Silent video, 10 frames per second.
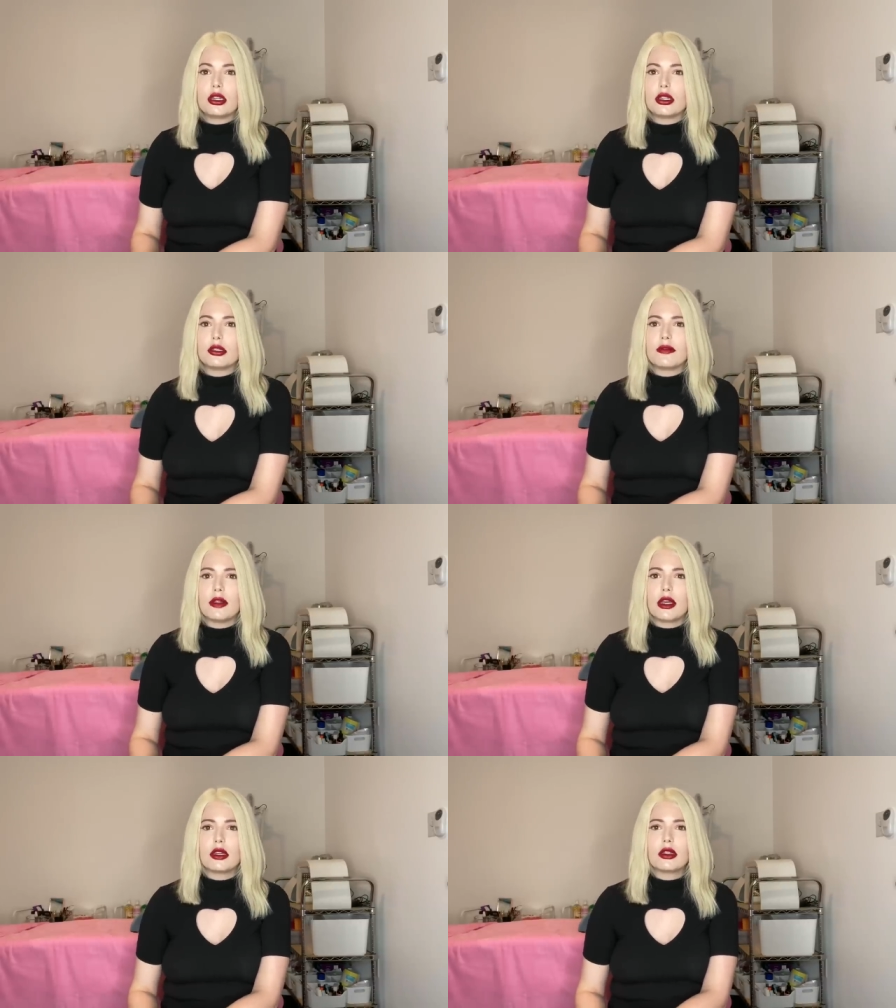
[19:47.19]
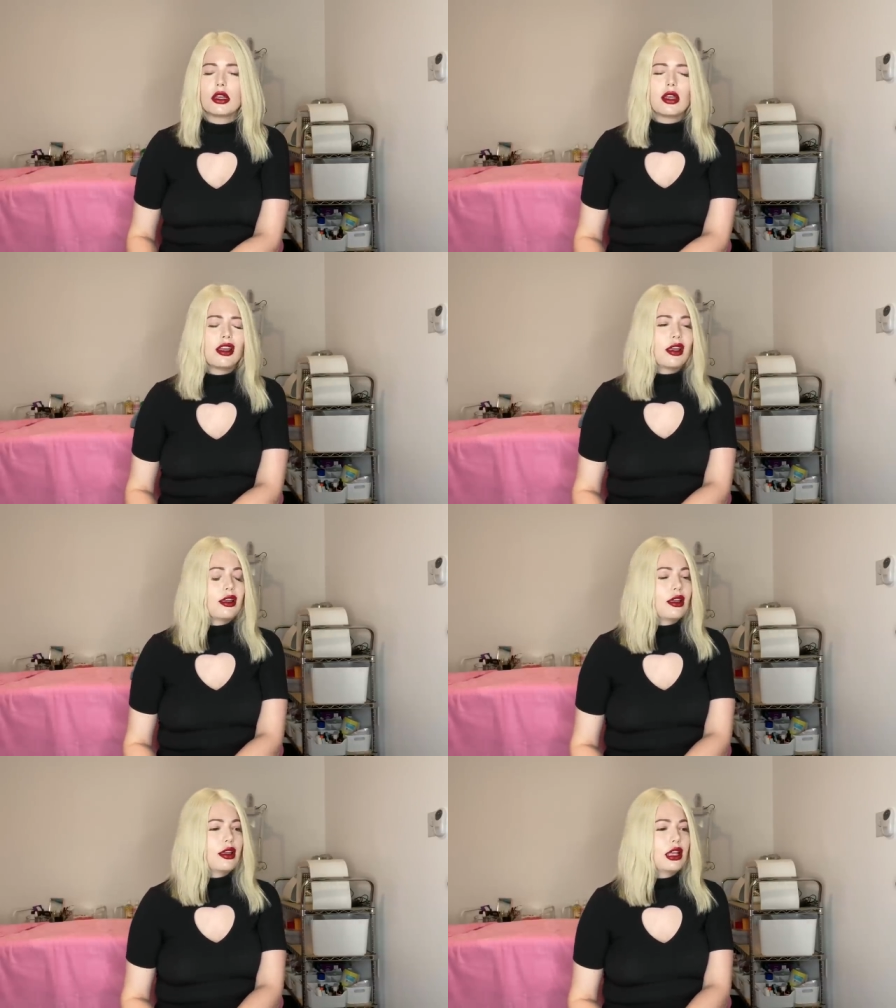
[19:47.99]
because of that.
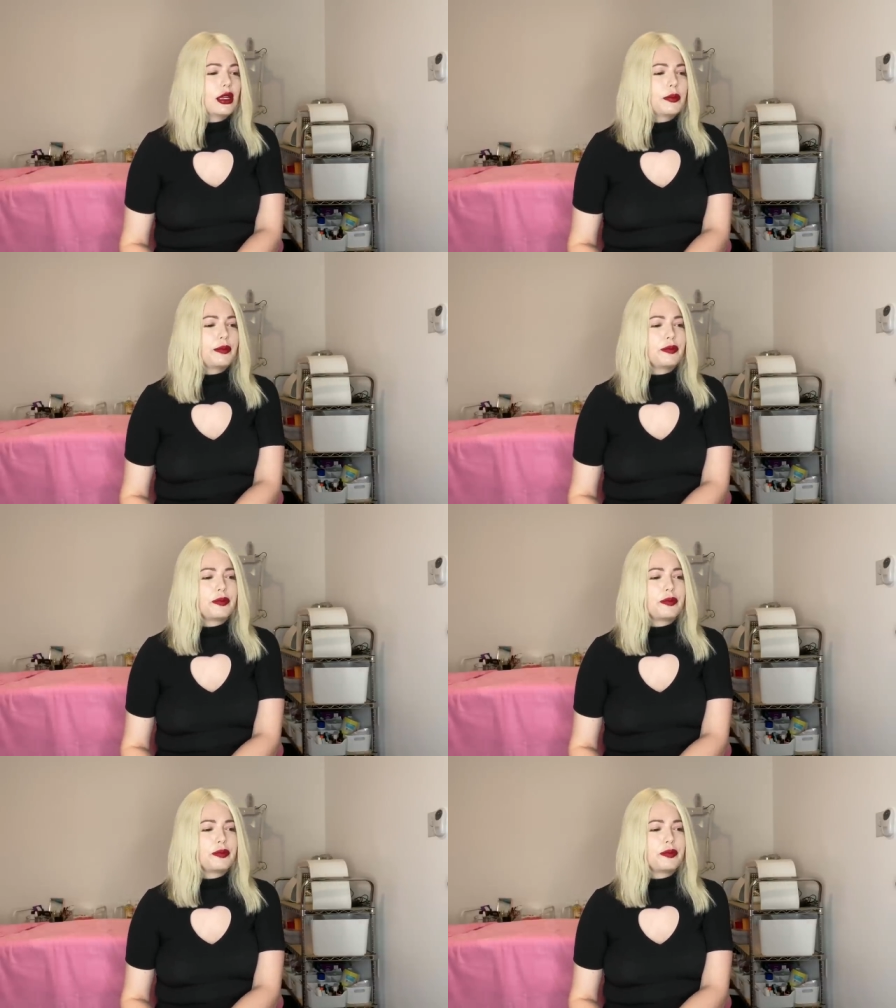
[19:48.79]
Um,